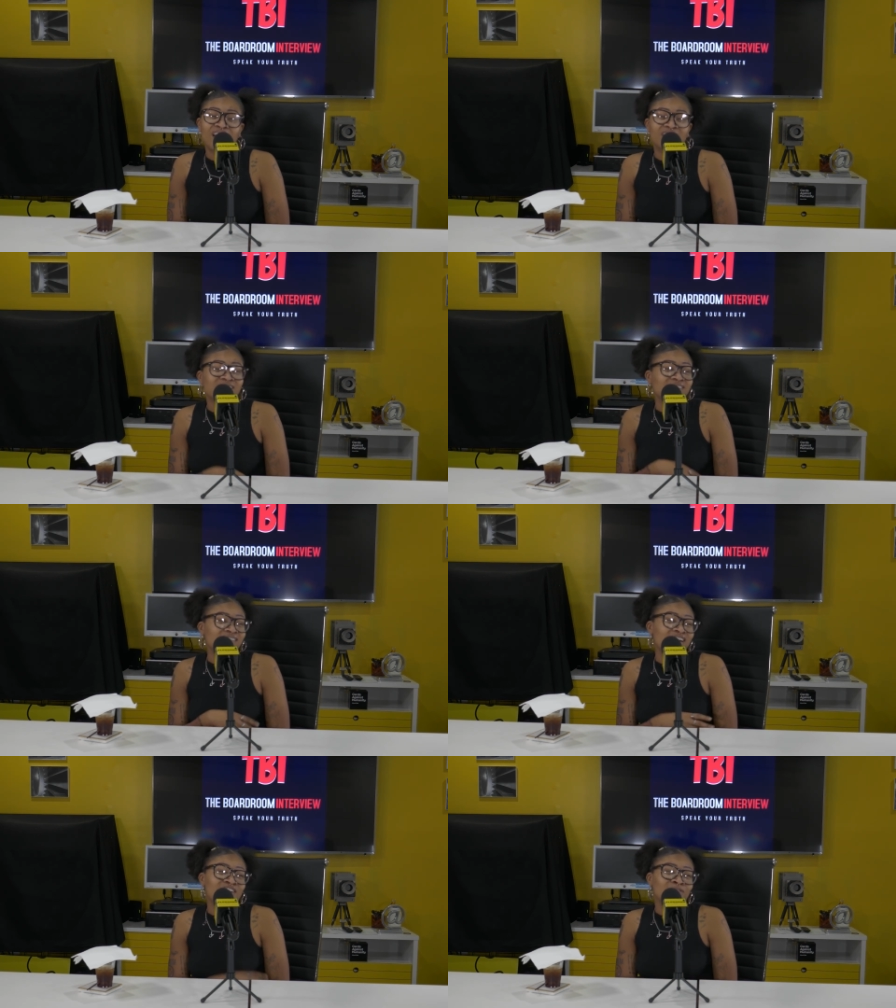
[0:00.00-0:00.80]
As I
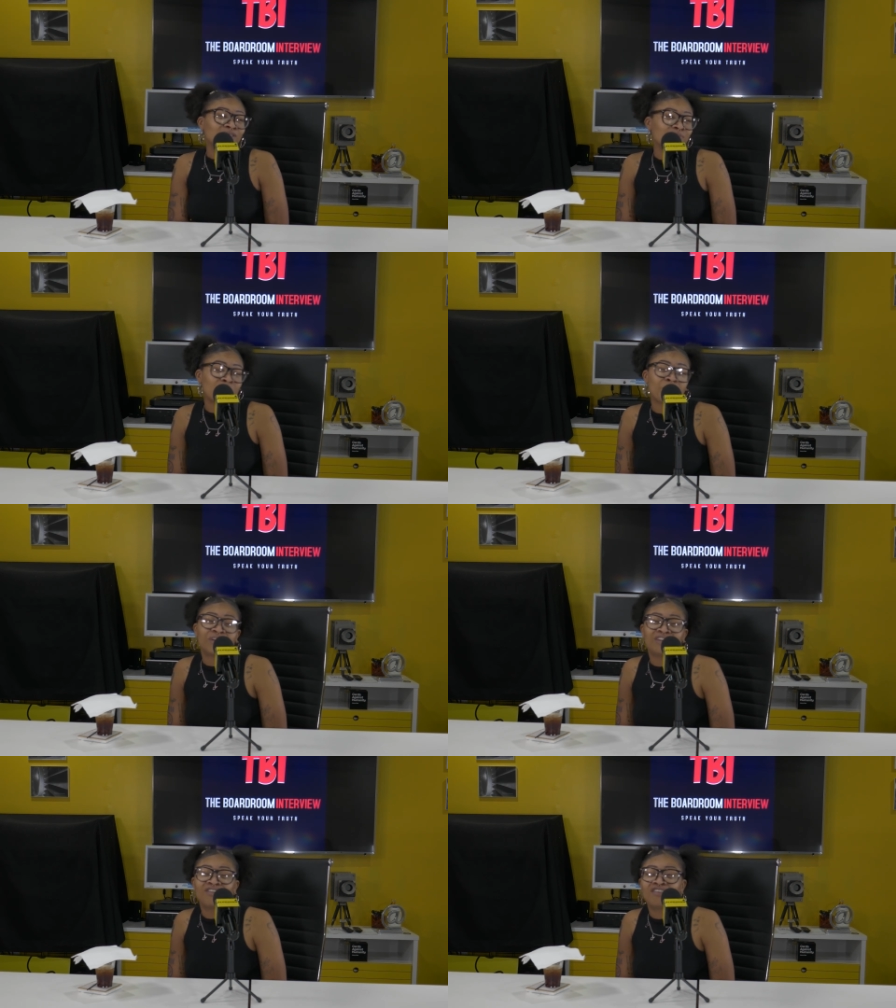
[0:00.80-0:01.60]
said, I don't spend my
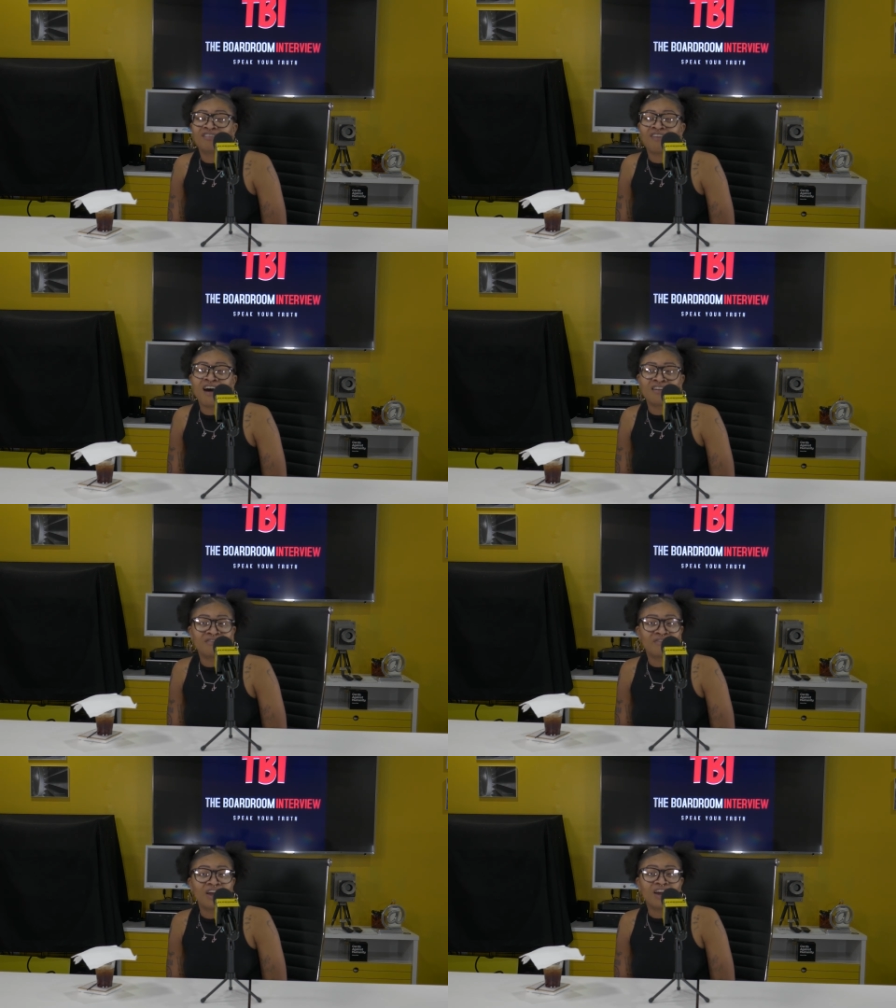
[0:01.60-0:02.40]
money on a lot
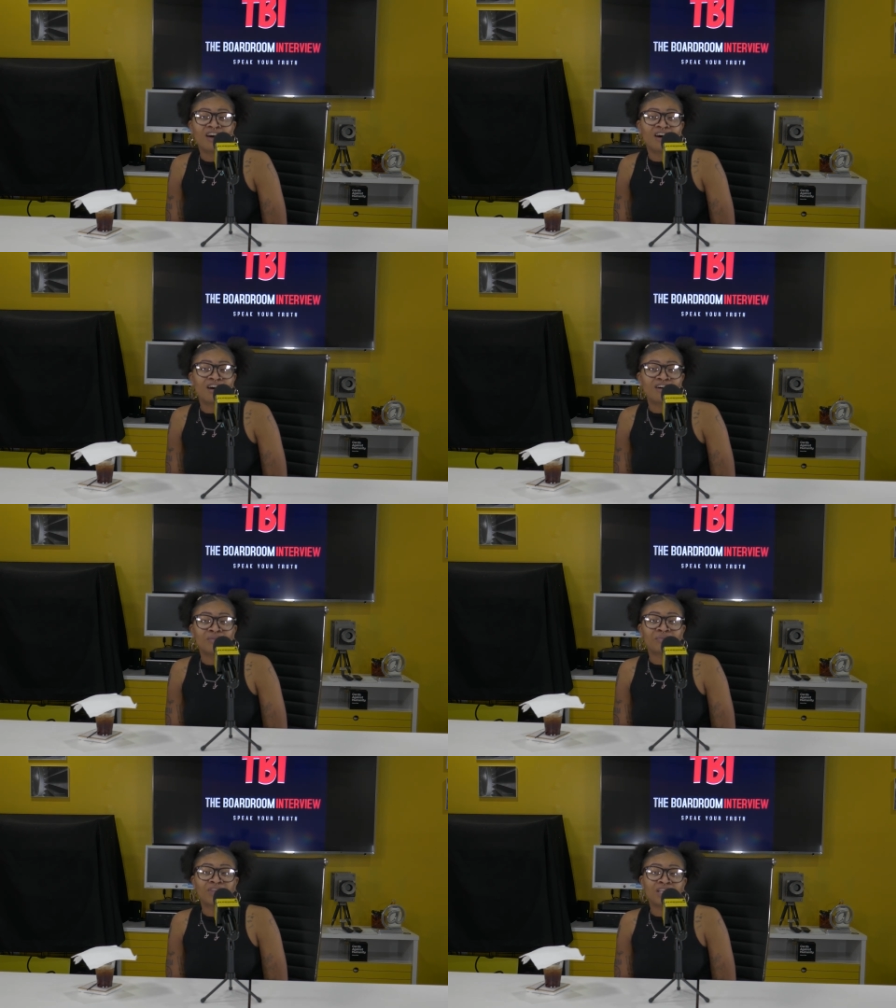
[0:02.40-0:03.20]
of
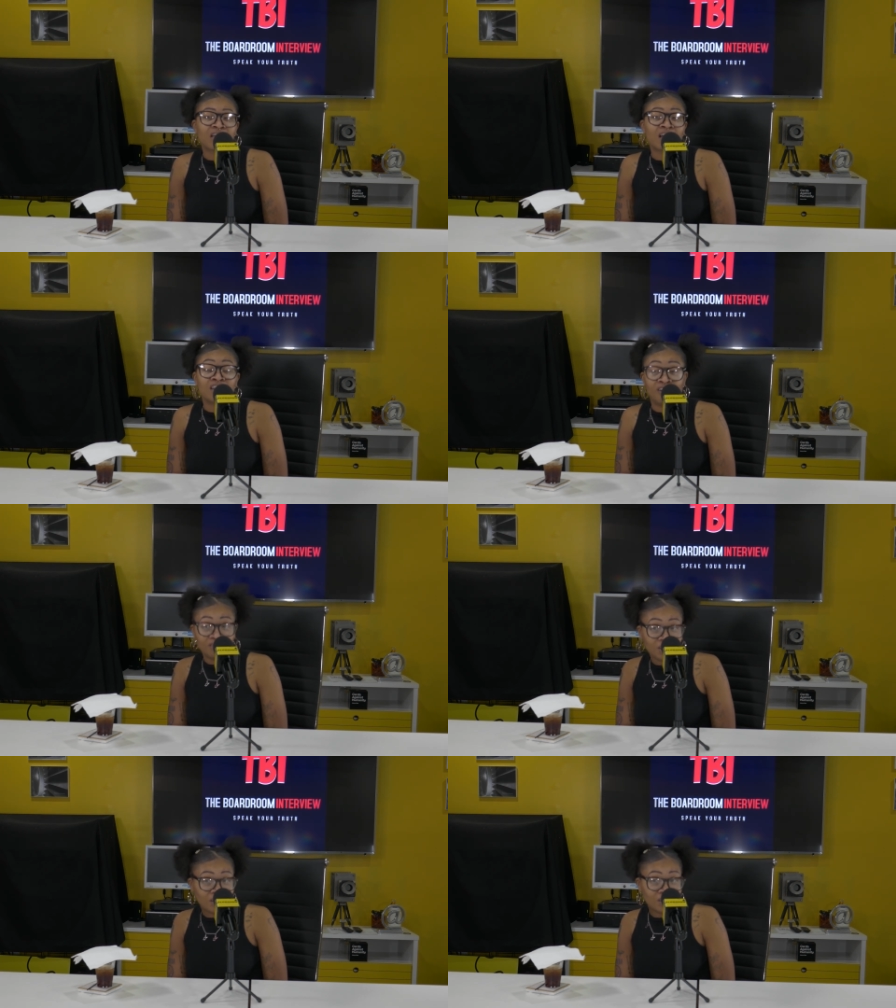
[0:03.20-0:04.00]
um, things I
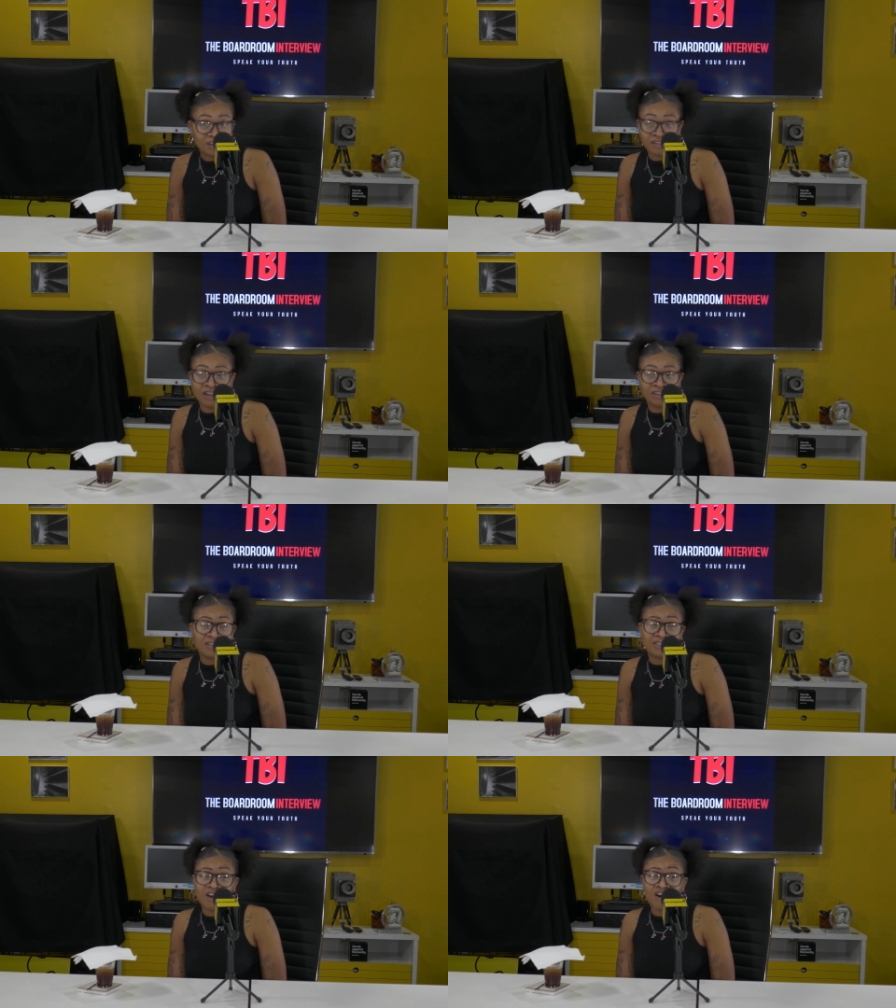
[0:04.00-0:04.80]
don't need, a lot of
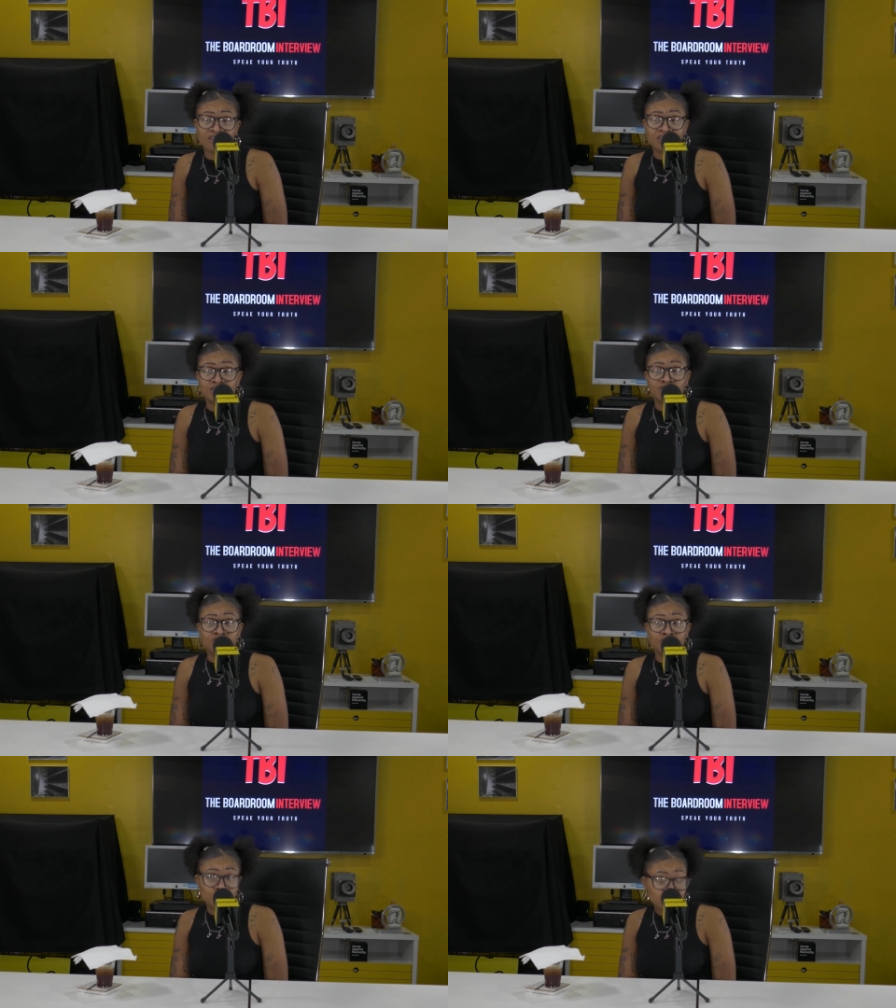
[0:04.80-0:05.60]
things that cost
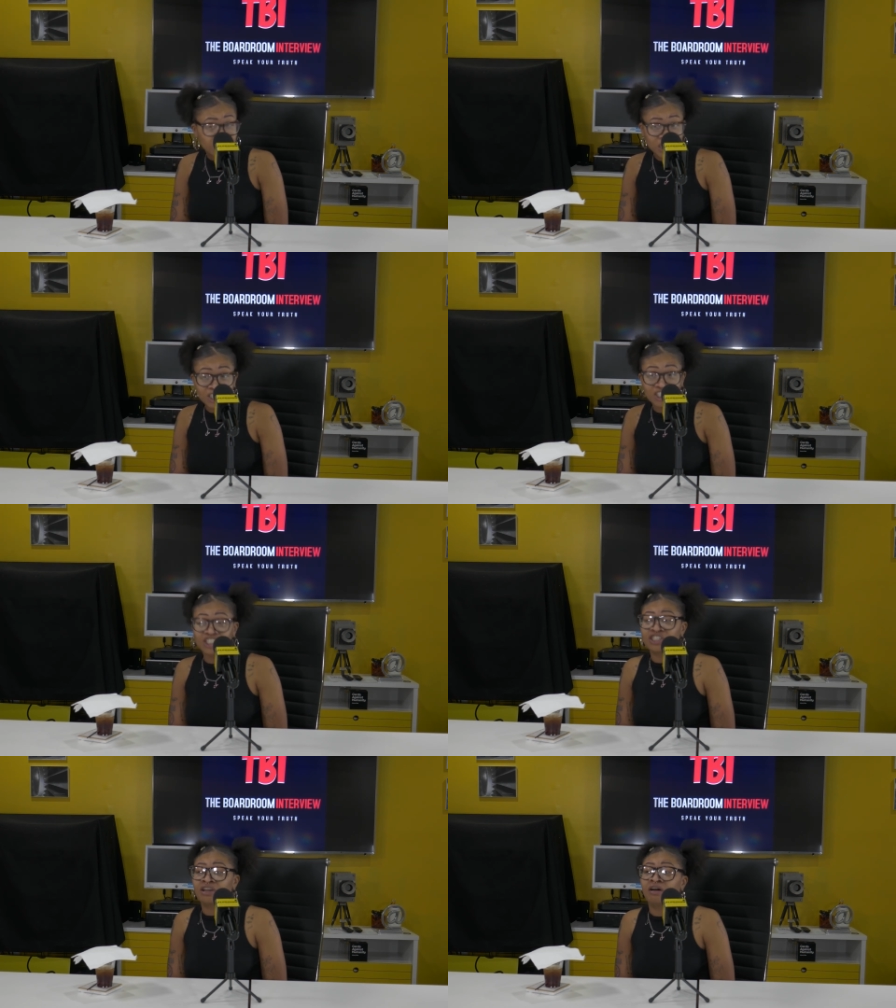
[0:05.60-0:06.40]
too much.